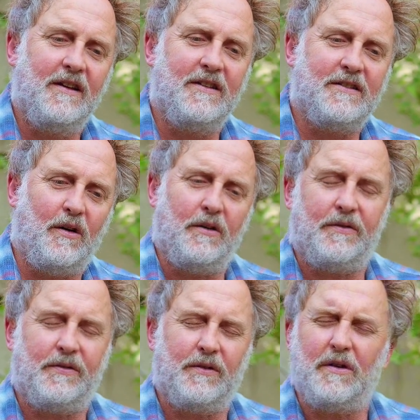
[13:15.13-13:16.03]
is
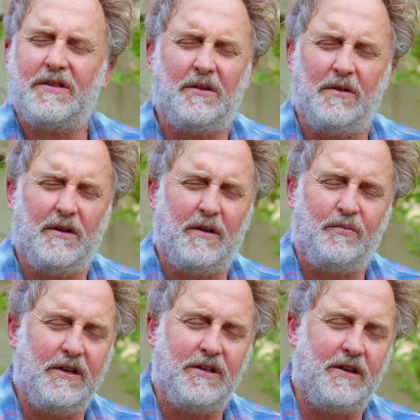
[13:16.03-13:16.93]
also an
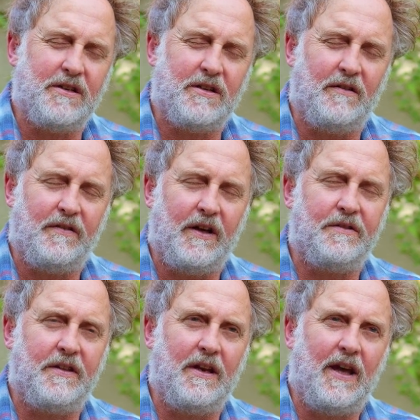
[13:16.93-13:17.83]
appreciation of
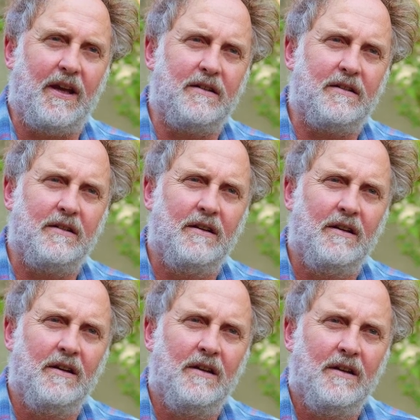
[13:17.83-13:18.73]
healthy land
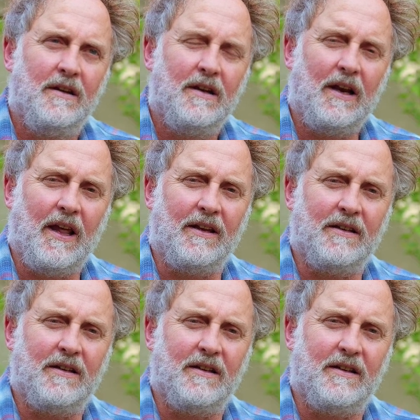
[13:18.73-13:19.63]

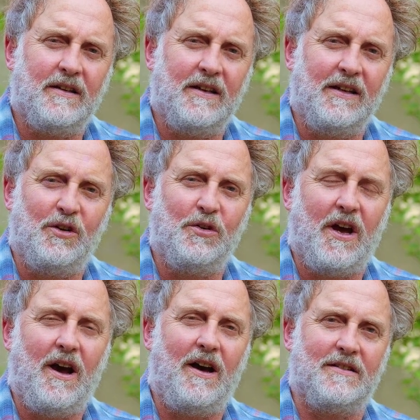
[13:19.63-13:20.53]
in good
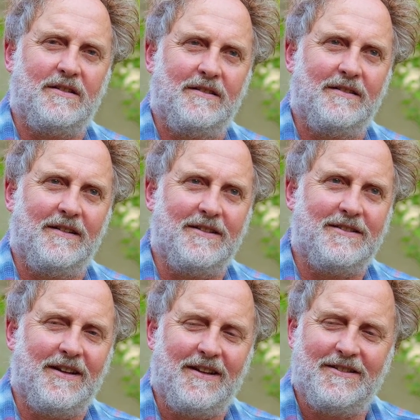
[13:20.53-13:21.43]
heart,
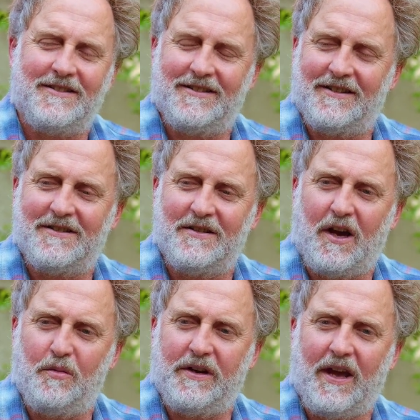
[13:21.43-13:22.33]
as Sir
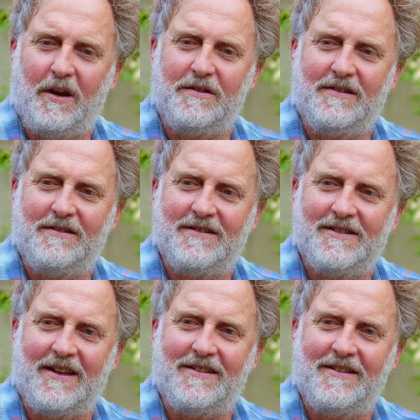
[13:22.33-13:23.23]
Albert Howard
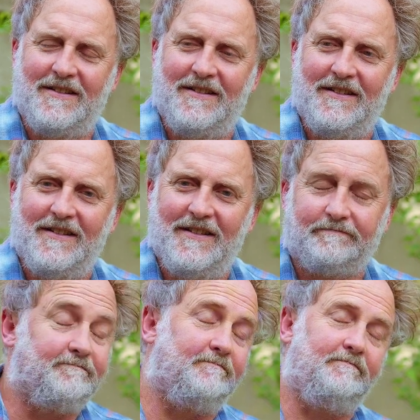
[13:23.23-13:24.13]
said.
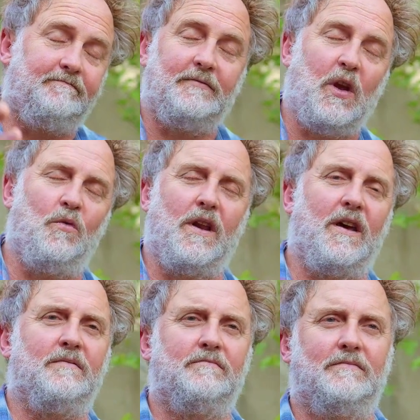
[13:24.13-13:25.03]

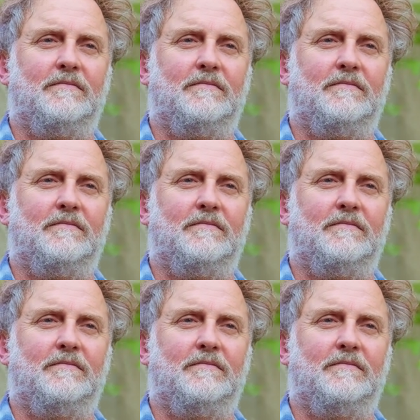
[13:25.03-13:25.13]
Voila.